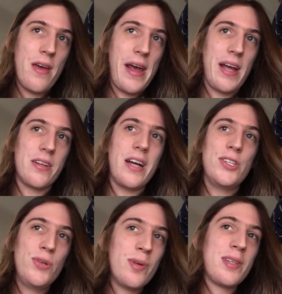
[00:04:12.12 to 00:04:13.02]
and I
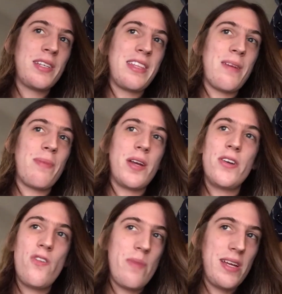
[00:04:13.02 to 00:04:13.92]
do want to say that by
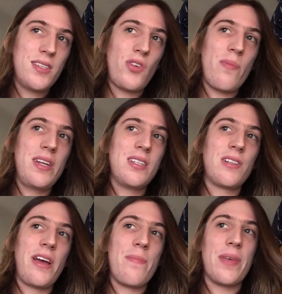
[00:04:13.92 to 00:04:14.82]
no means do I mean to
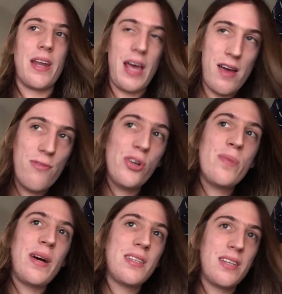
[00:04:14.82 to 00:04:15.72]
claim that
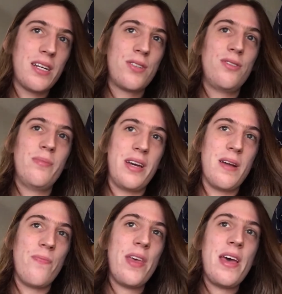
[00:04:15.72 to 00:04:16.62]
every bisexual
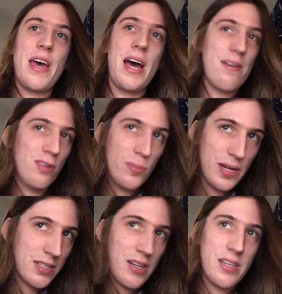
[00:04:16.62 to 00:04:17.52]
man ever
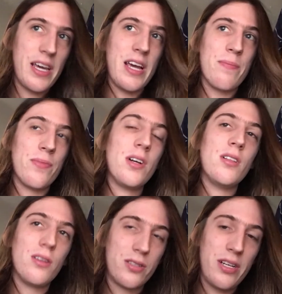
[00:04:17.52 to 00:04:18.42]
depicted in a game
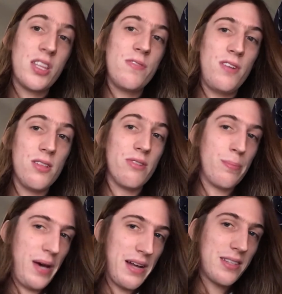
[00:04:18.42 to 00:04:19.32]
looks like the
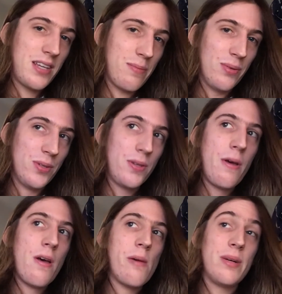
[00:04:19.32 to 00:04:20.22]
following bad examples,
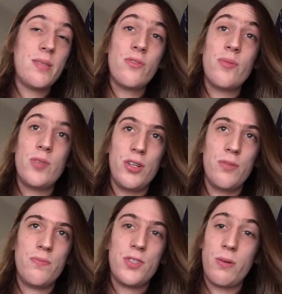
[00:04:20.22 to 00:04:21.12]
but some of them
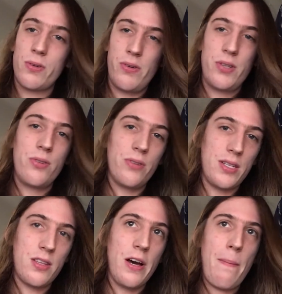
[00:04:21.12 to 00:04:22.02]
do, so we're going to
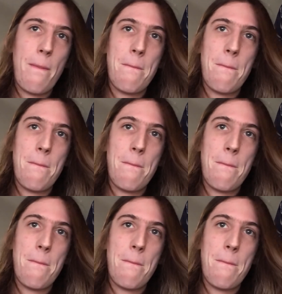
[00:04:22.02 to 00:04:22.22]
address that.